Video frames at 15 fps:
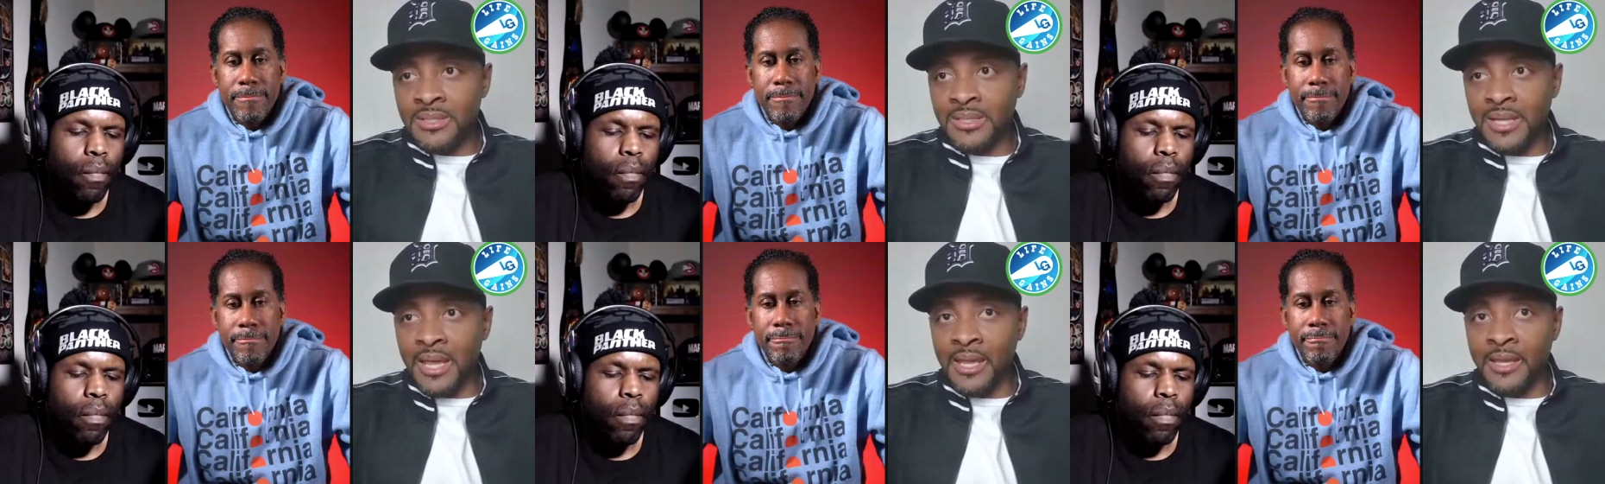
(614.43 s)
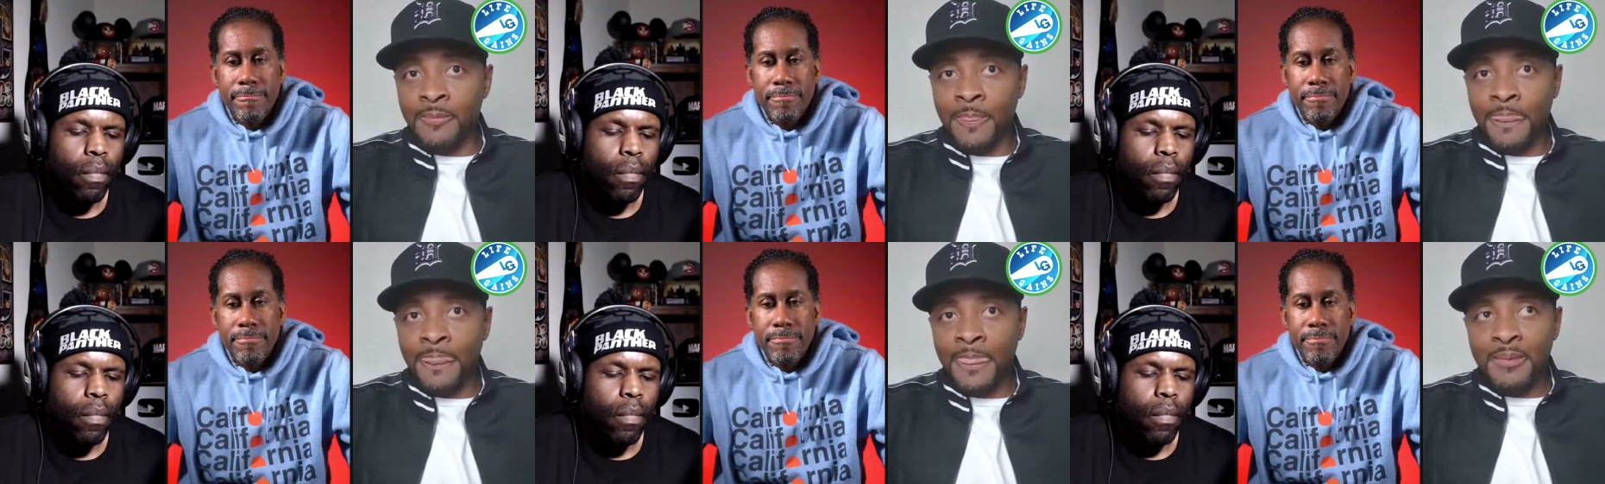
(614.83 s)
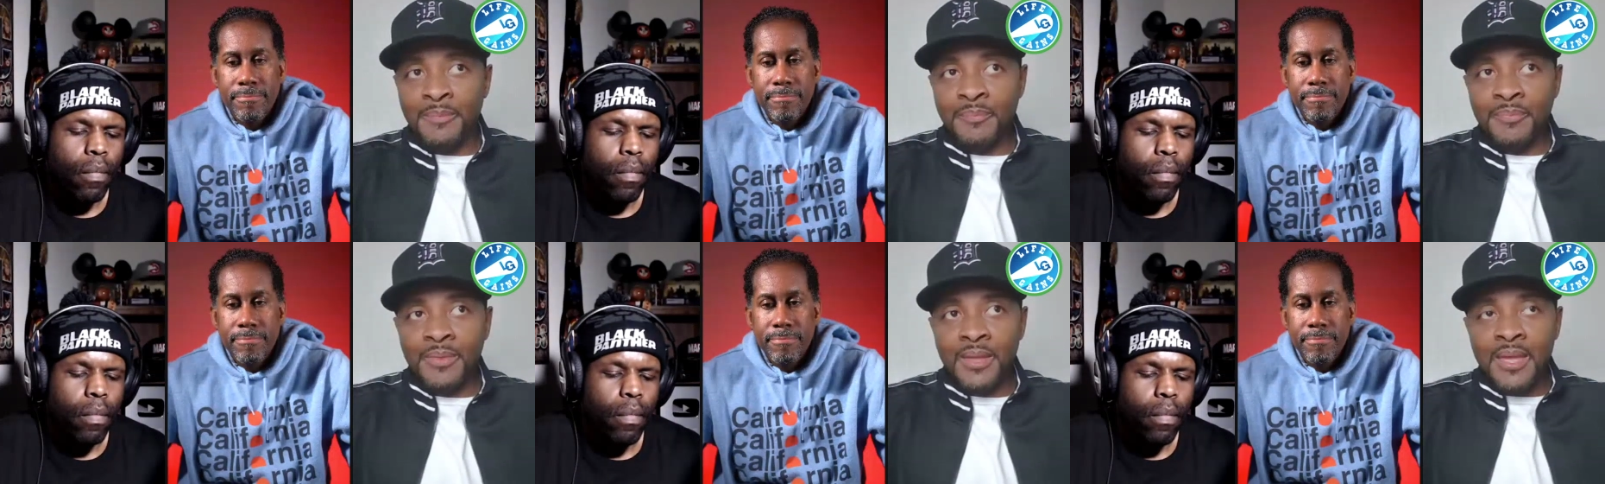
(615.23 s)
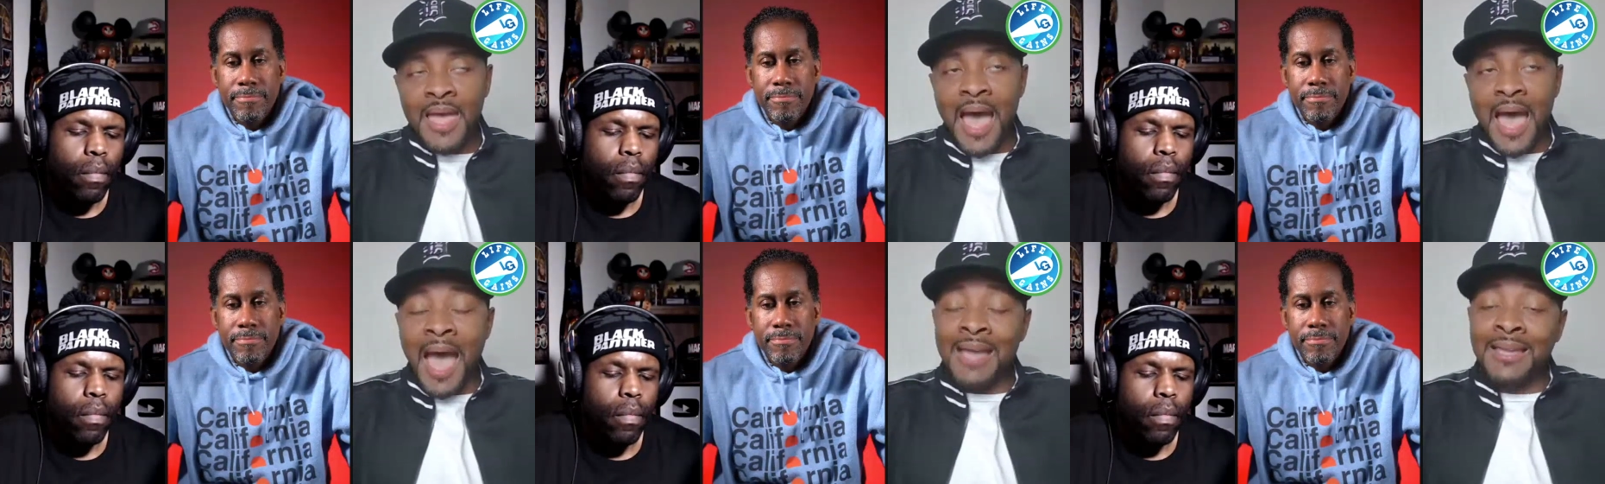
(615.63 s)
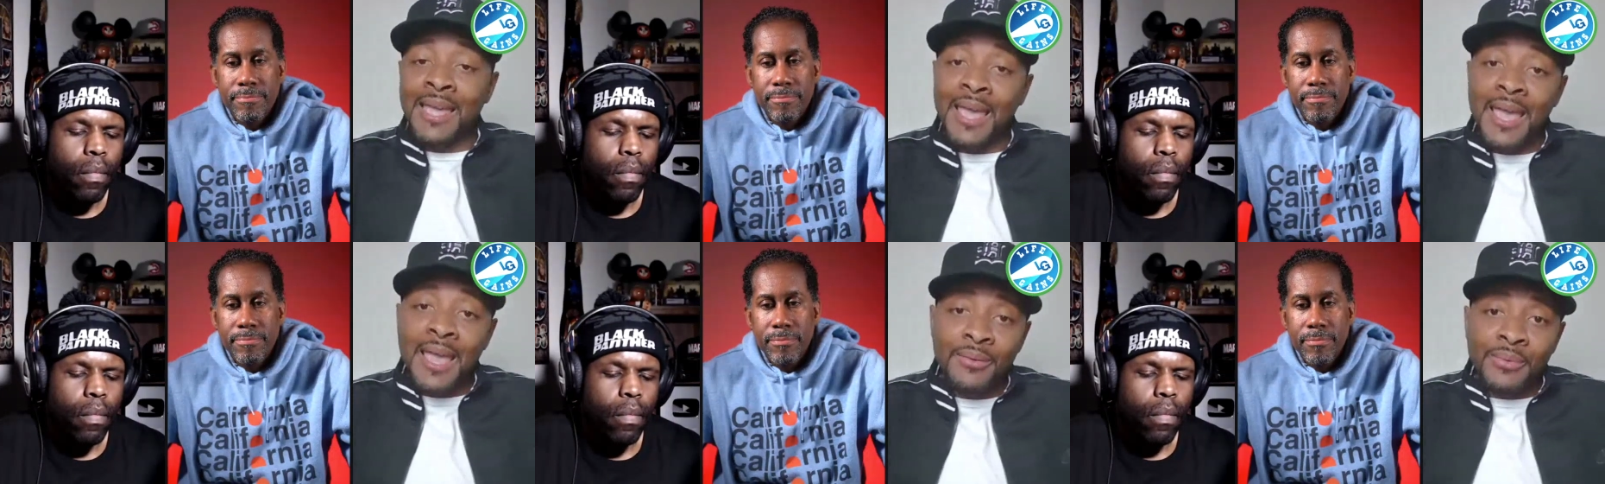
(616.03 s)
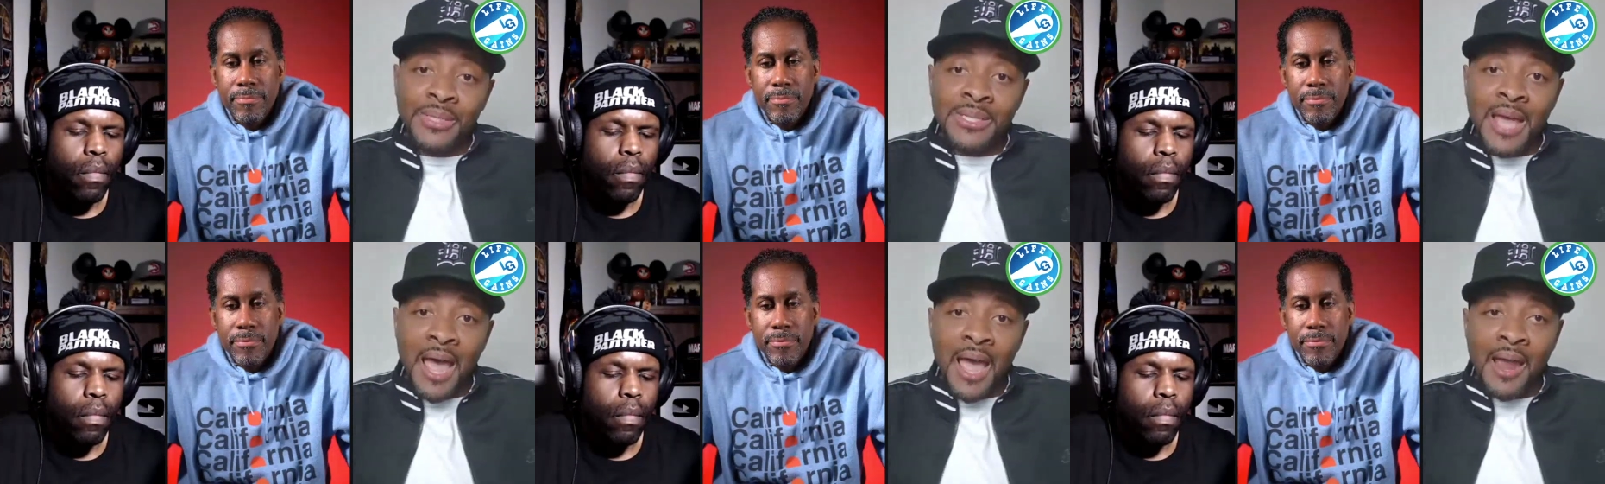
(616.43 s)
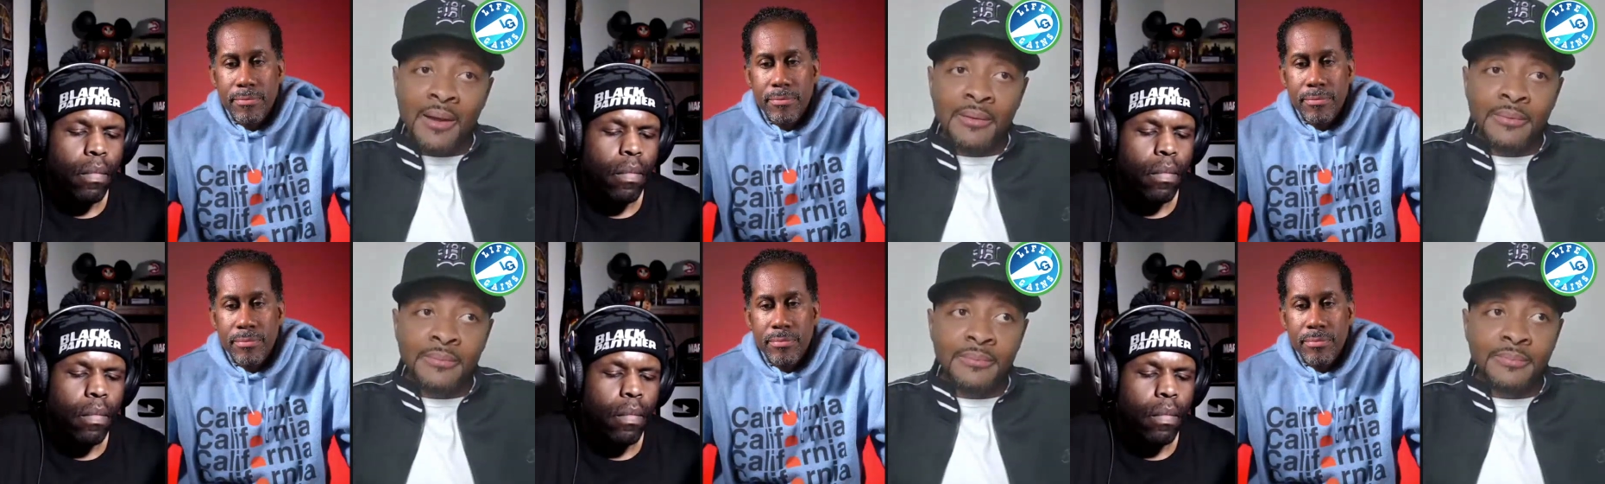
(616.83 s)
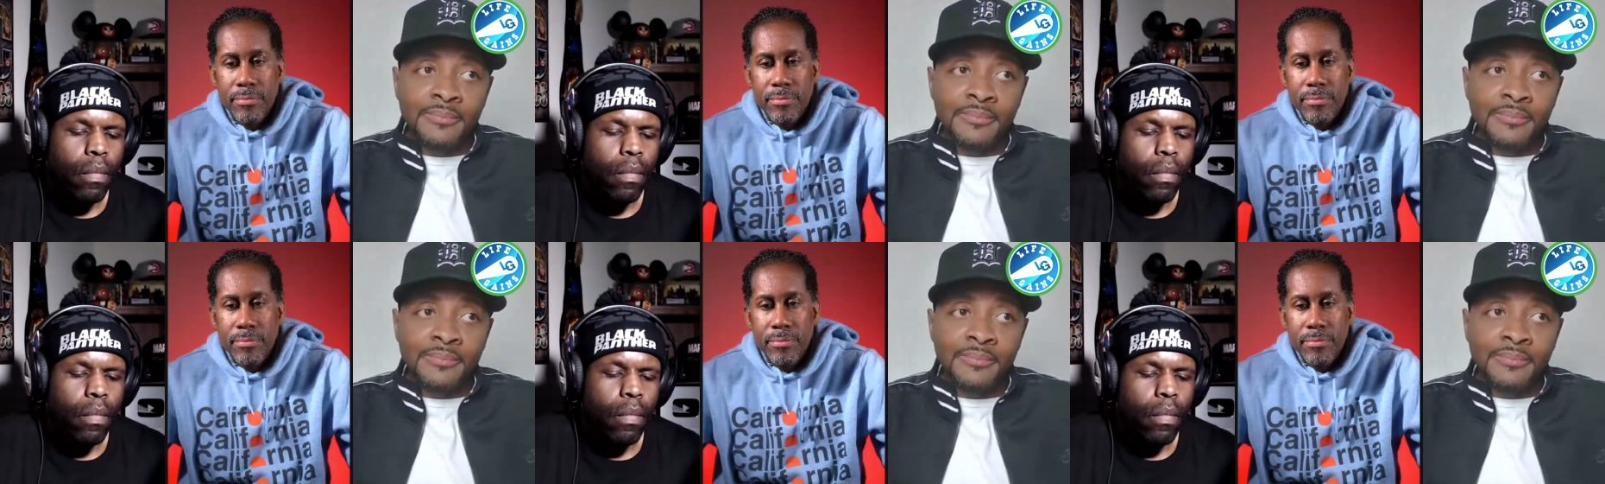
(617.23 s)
Speaker 1: to say, I can retire,